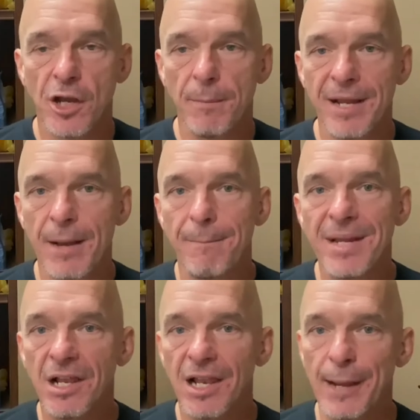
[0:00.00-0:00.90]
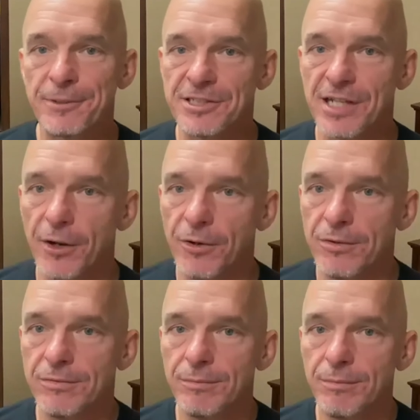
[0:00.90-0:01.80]
going to be a meal
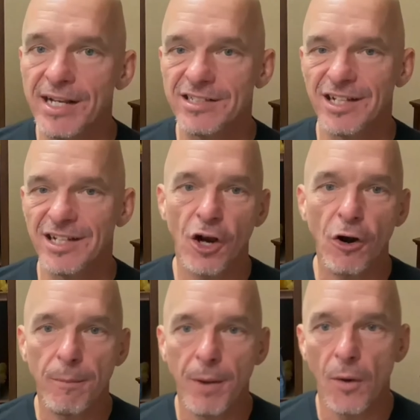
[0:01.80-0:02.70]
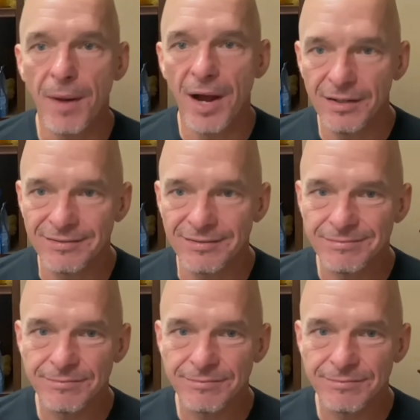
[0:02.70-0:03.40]
episode, but it's a turbo button.